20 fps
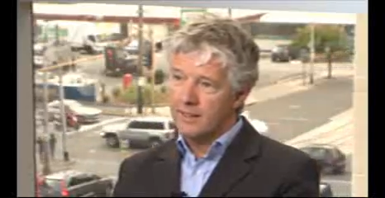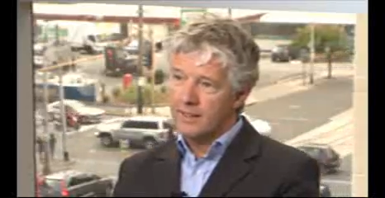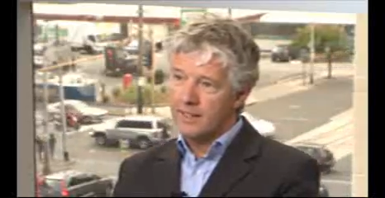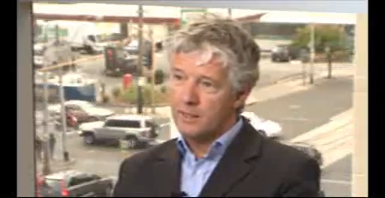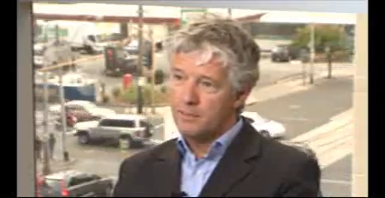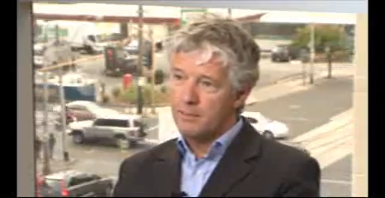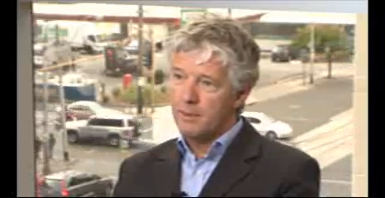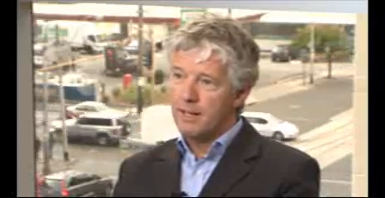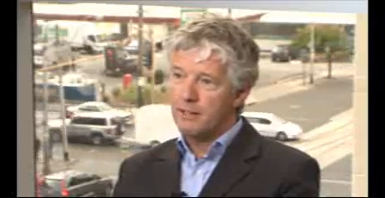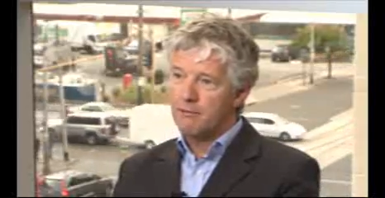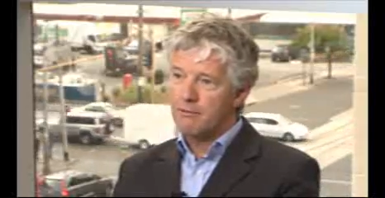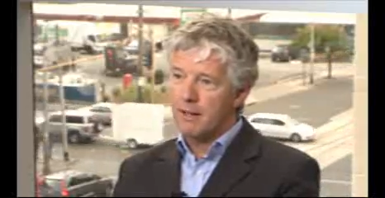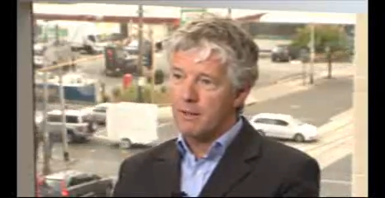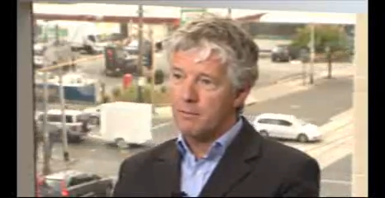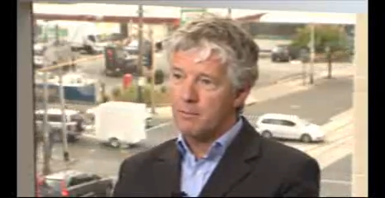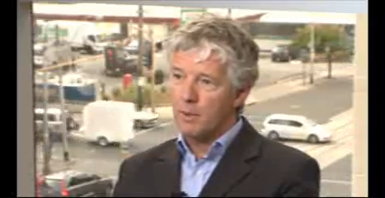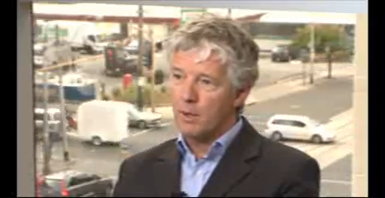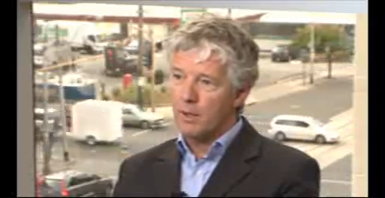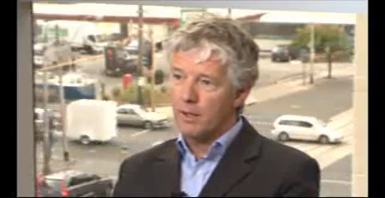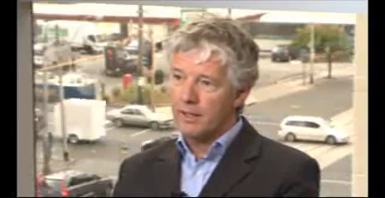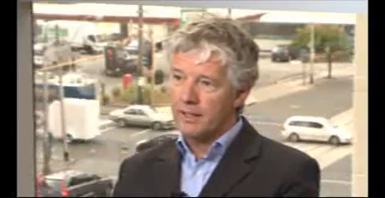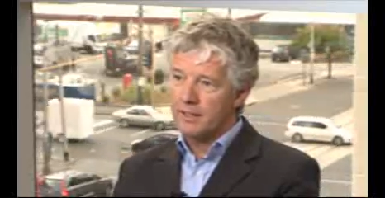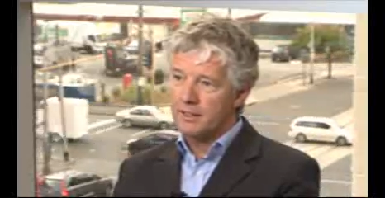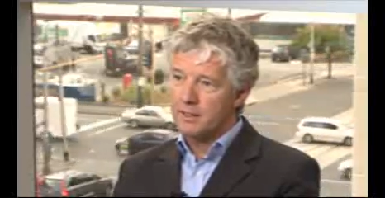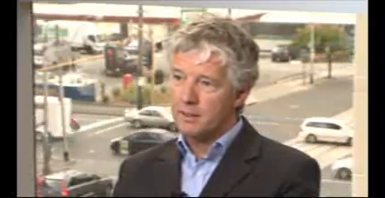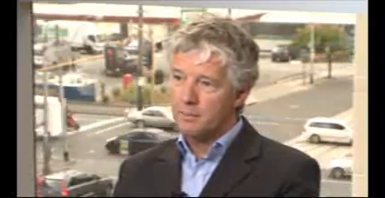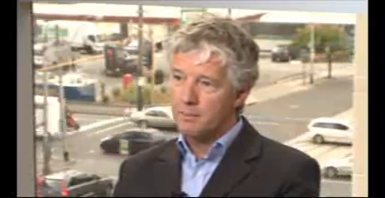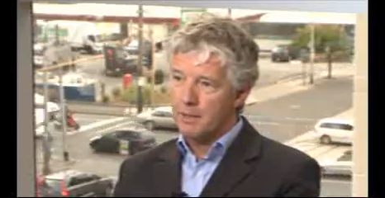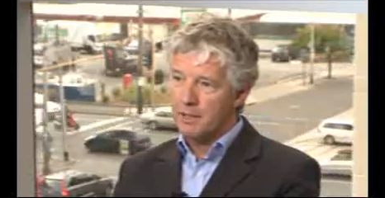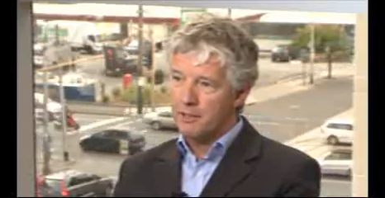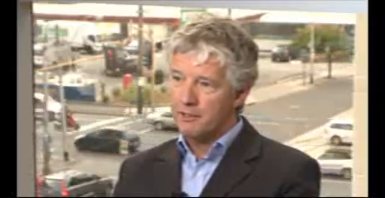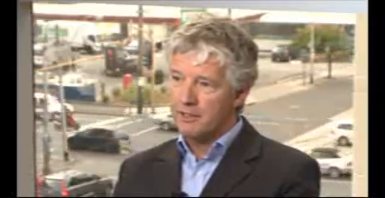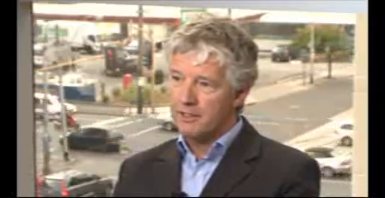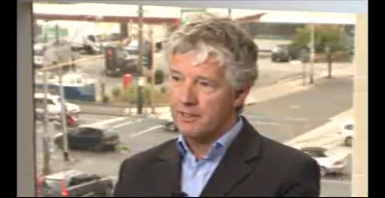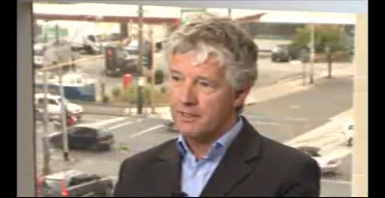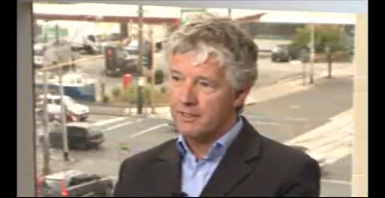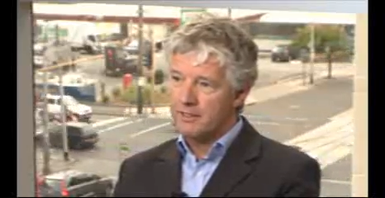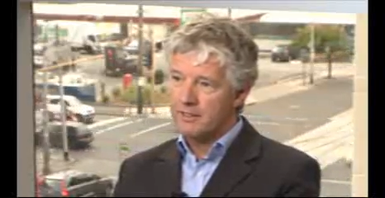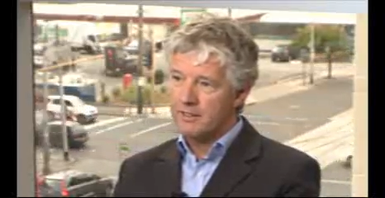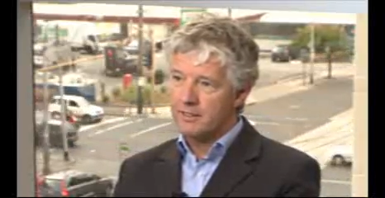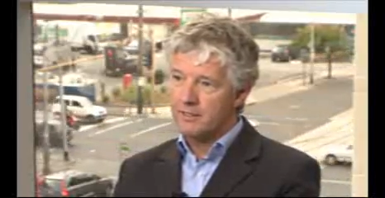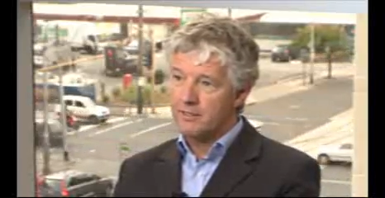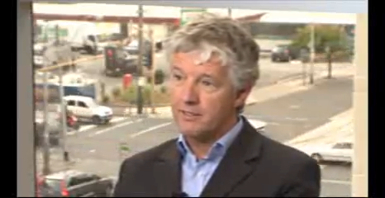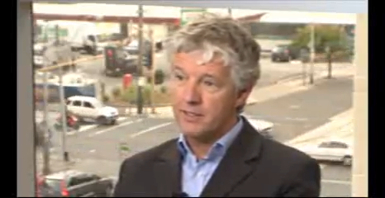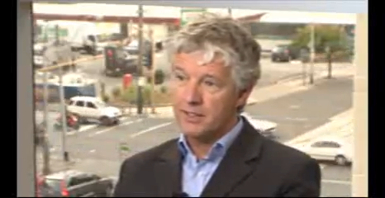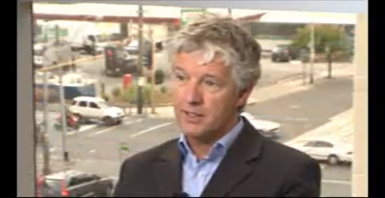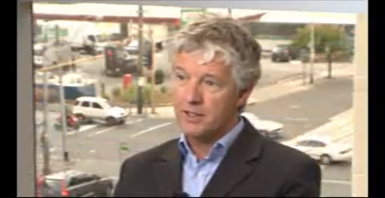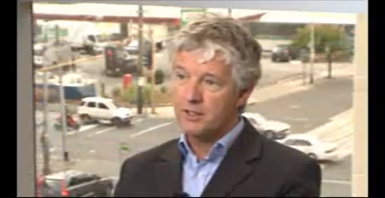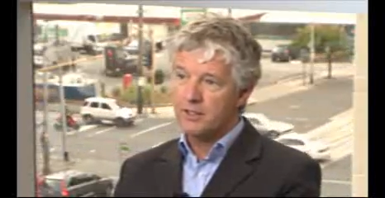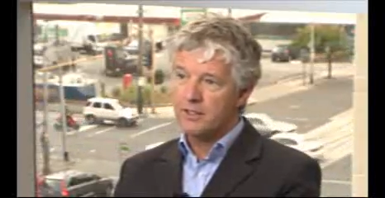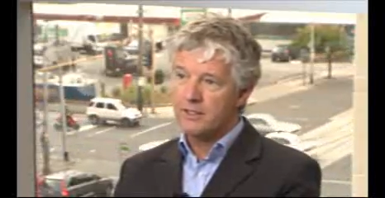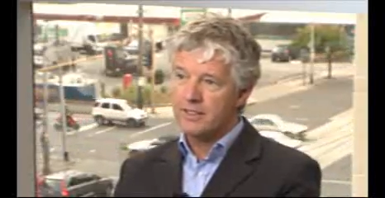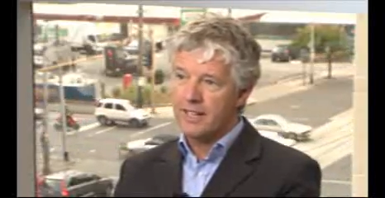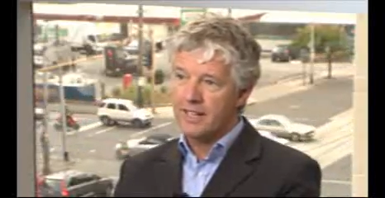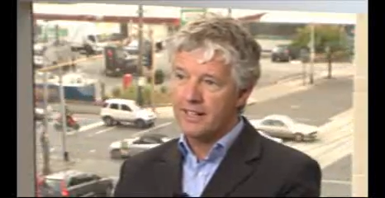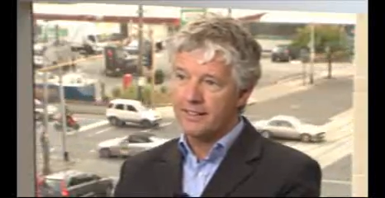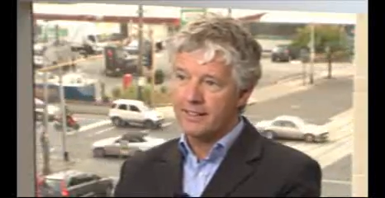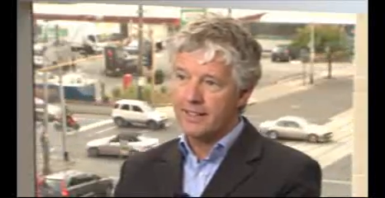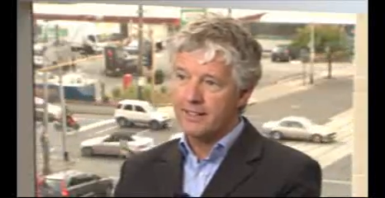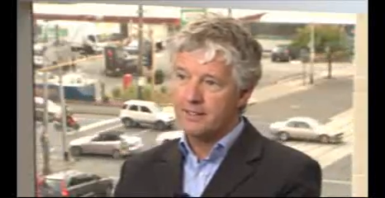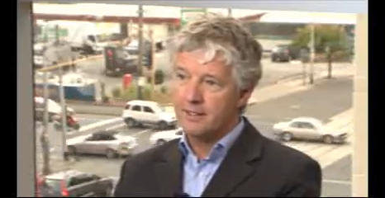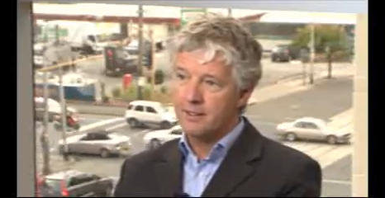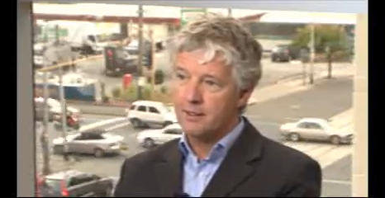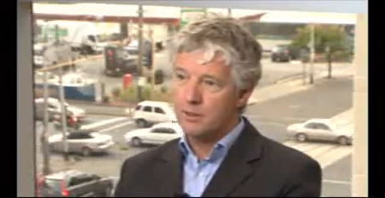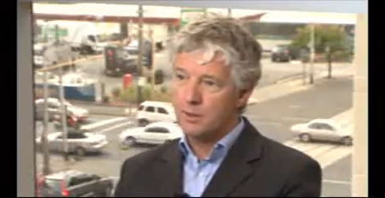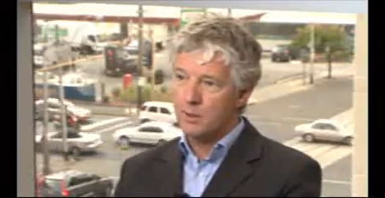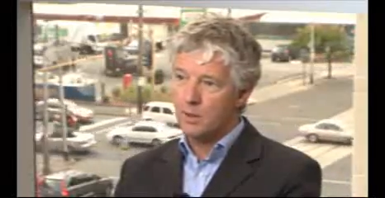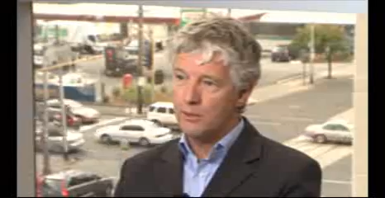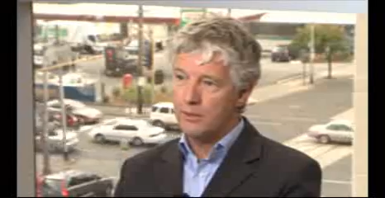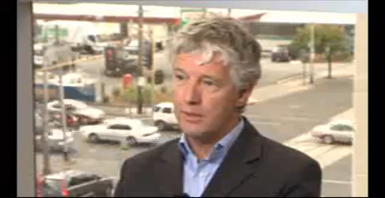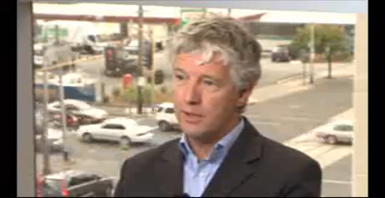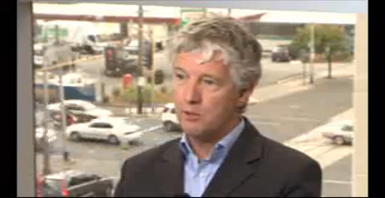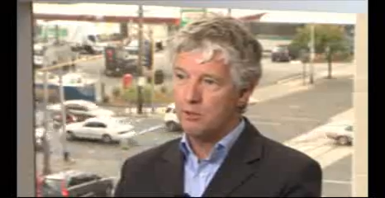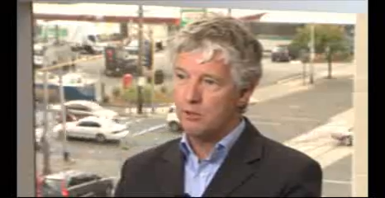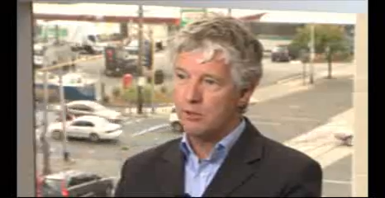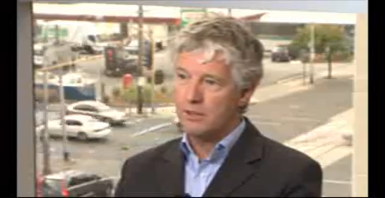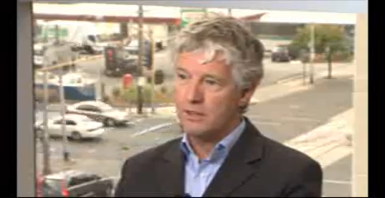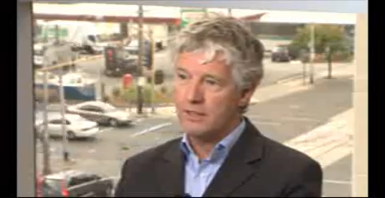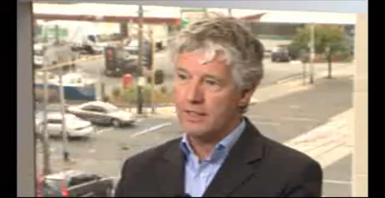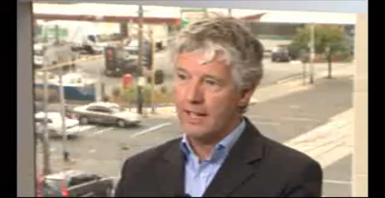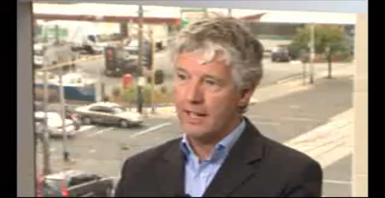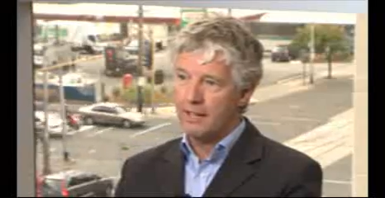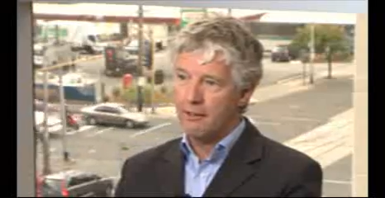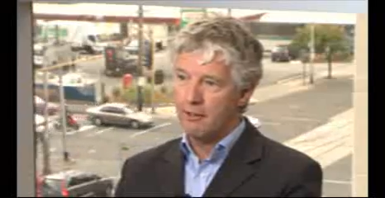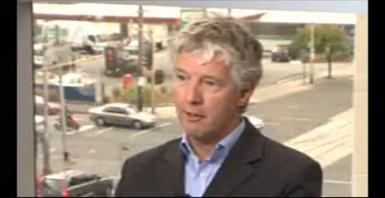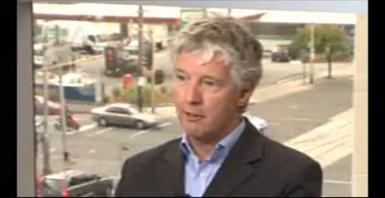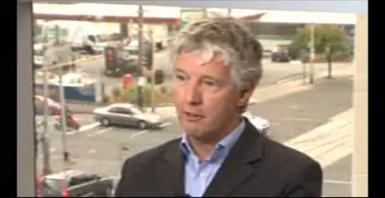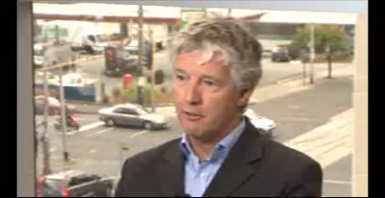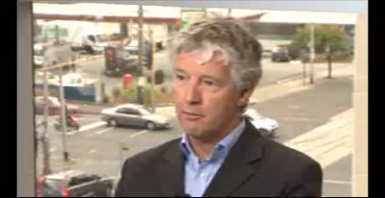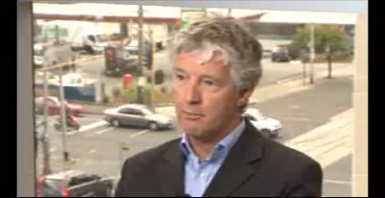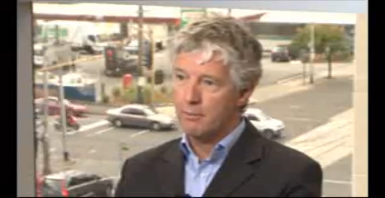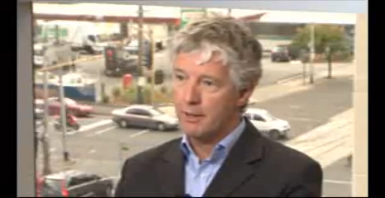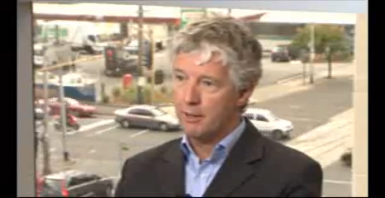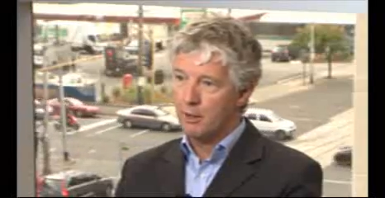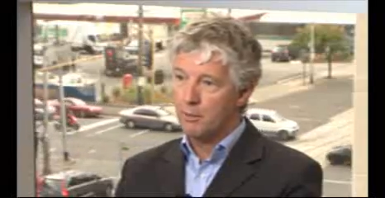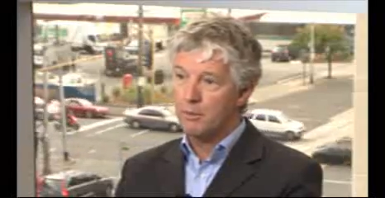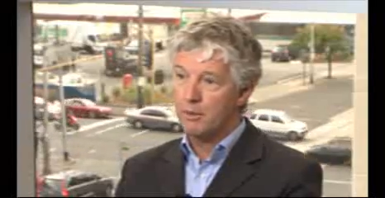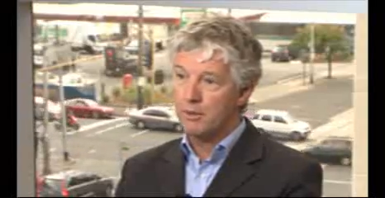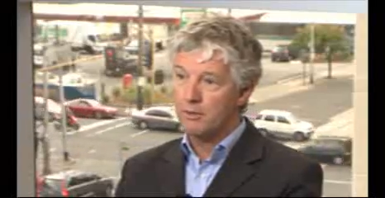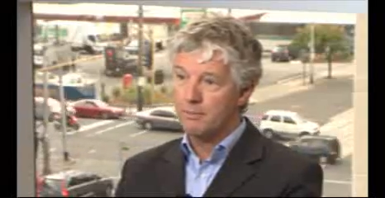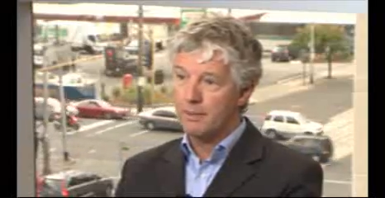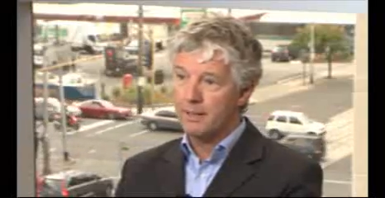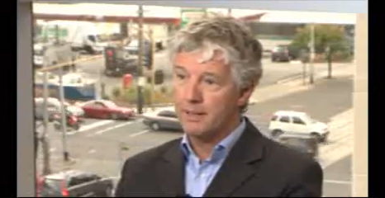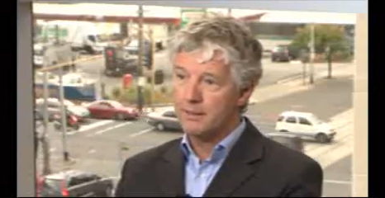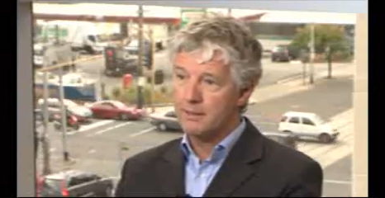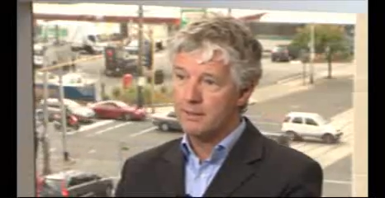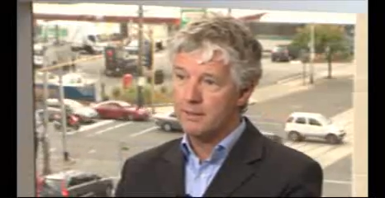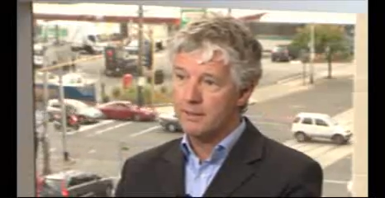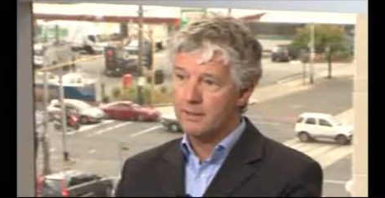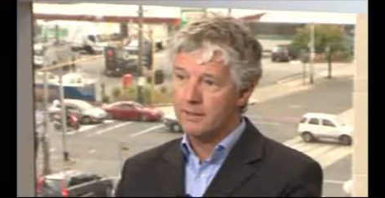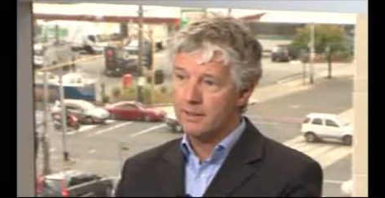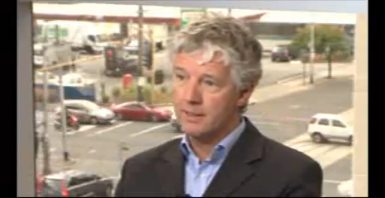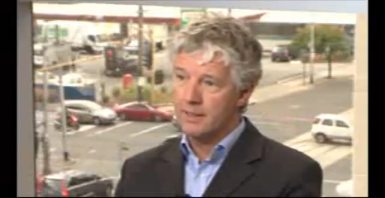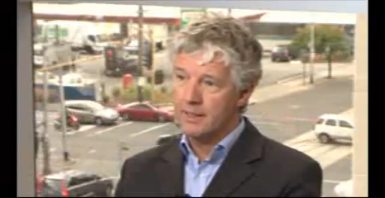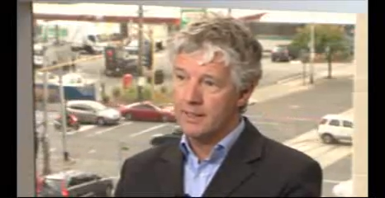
It's being run by experienced physicians and anaesthetists who have an interest in the area of perioperative medicine,